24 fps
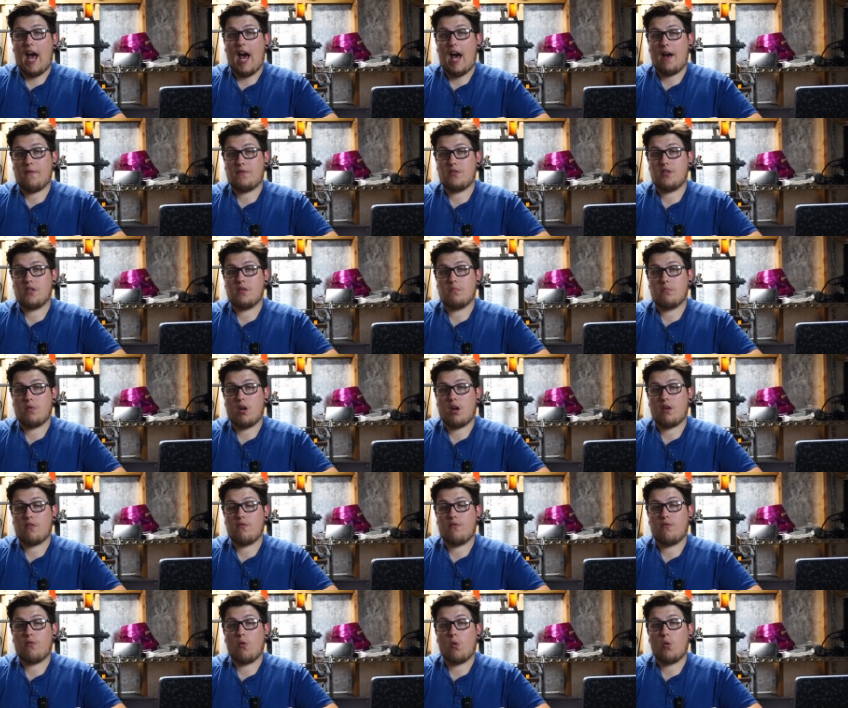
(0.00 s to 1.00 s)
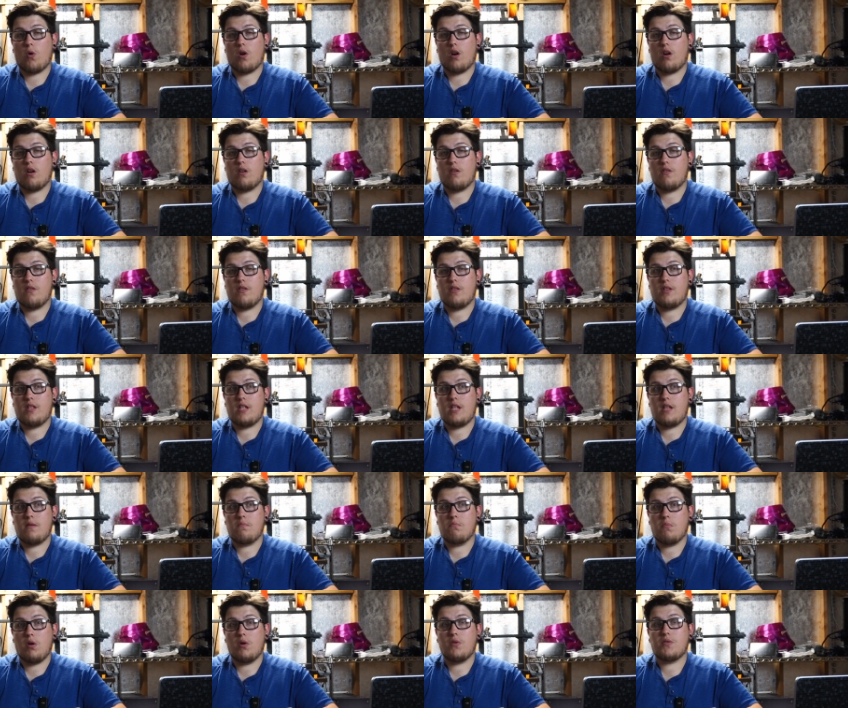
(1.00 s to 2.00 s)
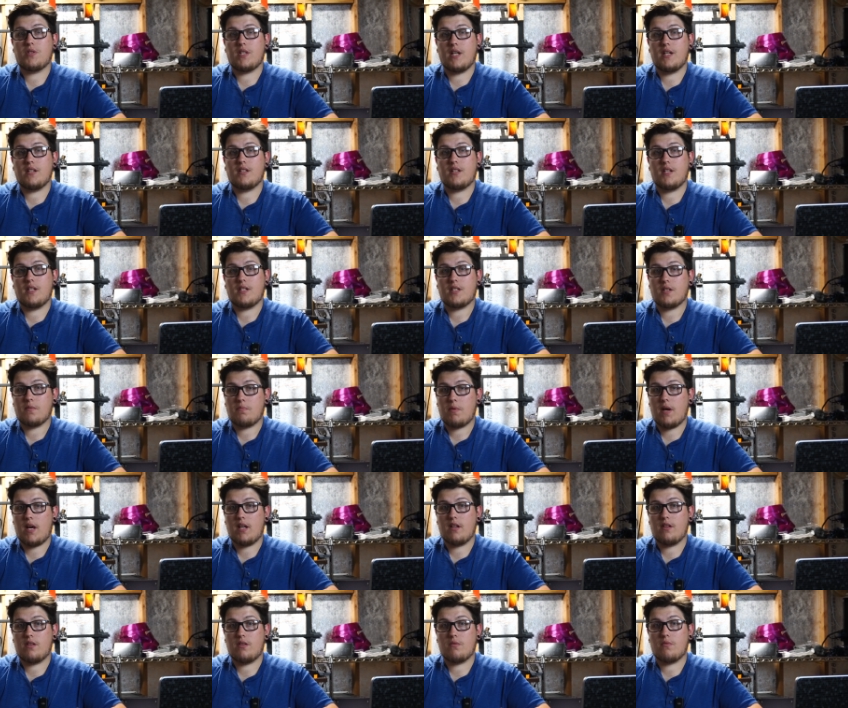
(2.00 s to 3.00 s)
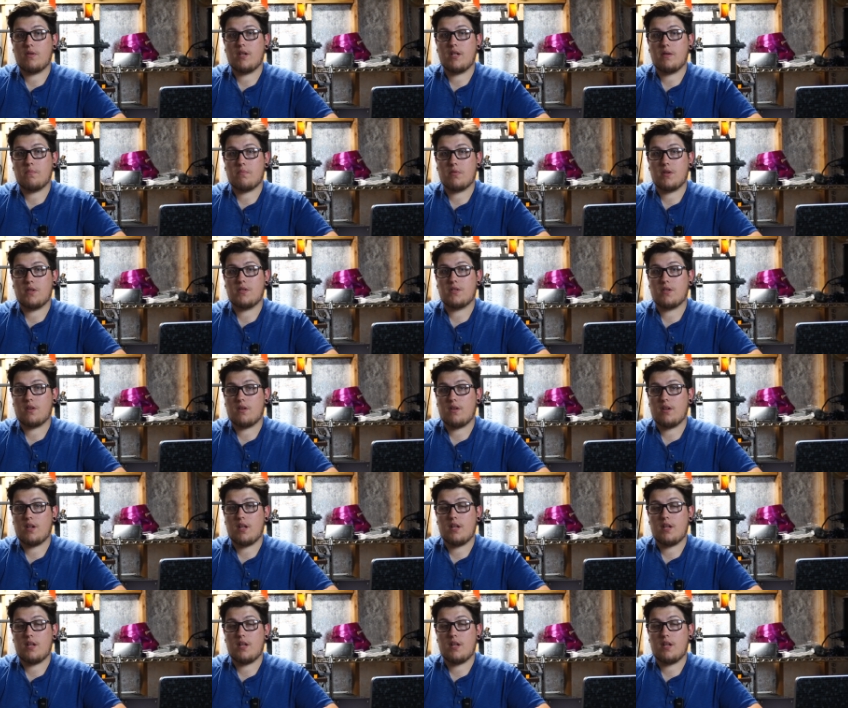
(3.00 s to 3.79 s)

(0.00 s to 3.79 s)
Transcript: after the Mark IV, the most anticipated 3D printer in